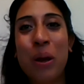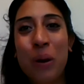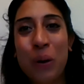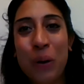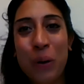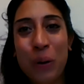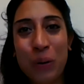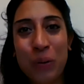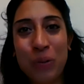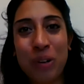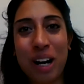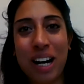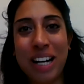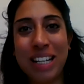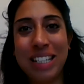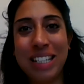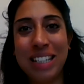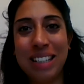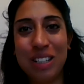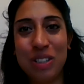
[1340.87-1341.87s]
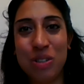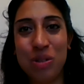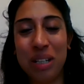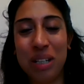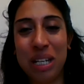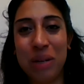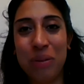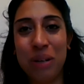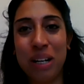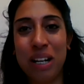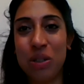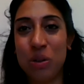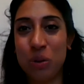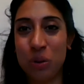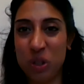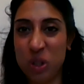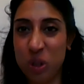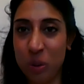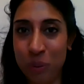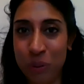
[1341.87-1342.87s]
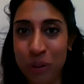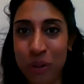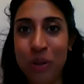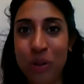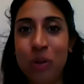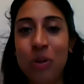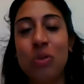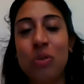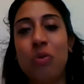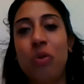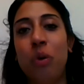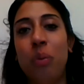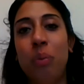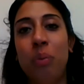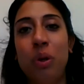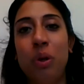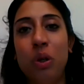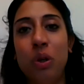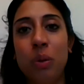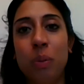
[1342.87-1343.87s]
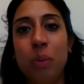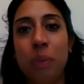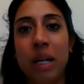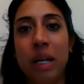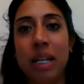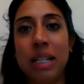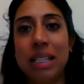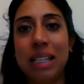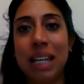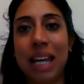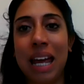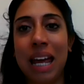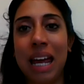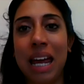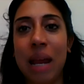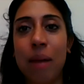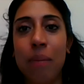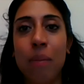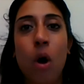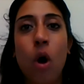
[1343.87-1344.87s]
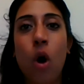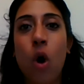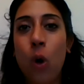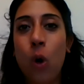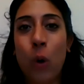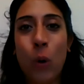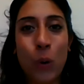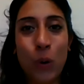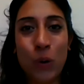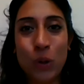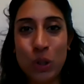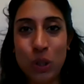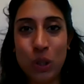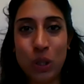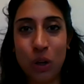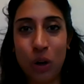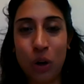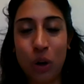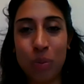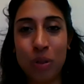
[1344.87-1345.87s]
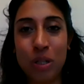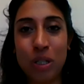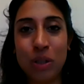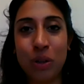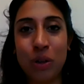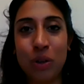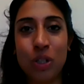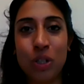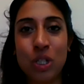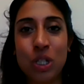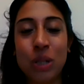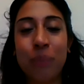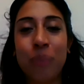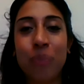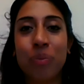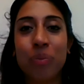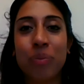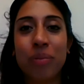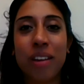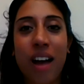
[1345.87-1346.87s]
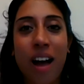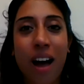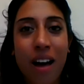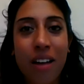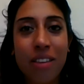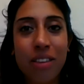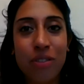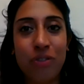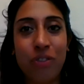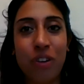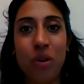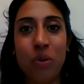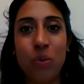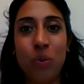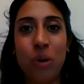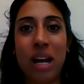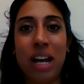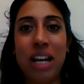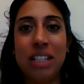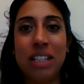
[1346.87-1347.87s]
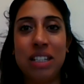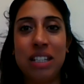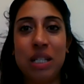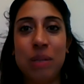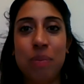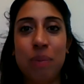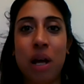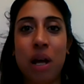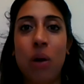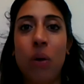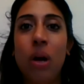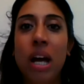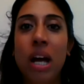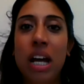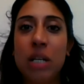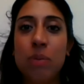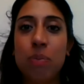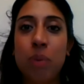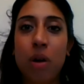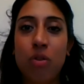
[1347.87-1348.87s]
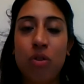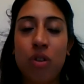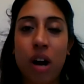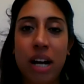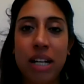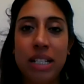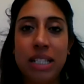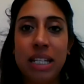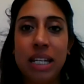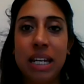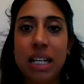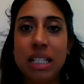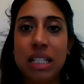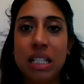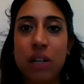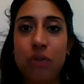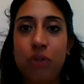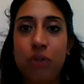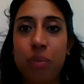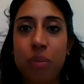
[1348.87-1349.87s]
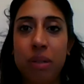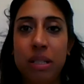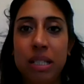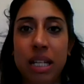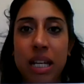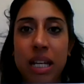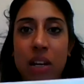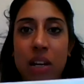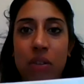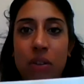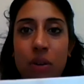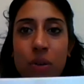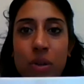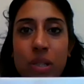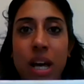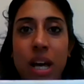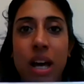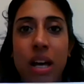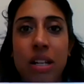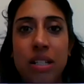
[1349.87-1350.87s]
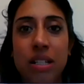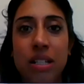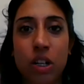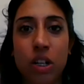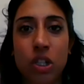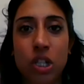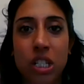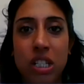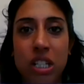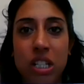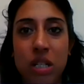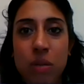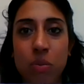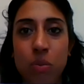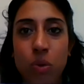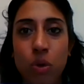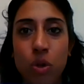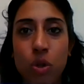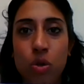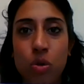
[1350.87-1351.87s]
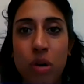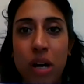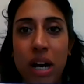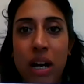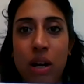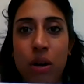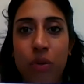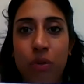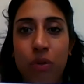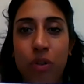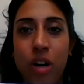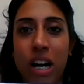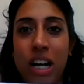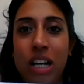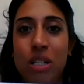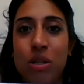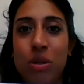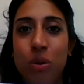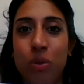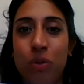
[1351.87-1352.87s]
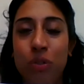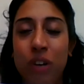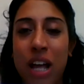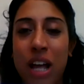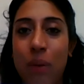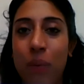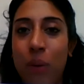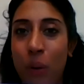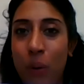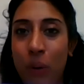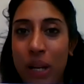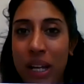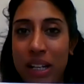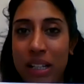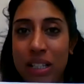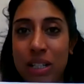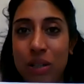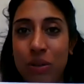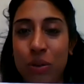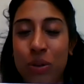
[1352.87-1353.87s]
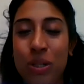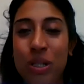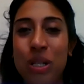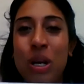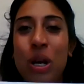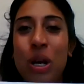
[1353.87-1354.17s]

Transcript: or writing the tricky words onto balloons for a balloon burst game, or onto the hopscotch. Other fun ways to spell is by writing in different materials, such as a small tray of rice or flour or lentils,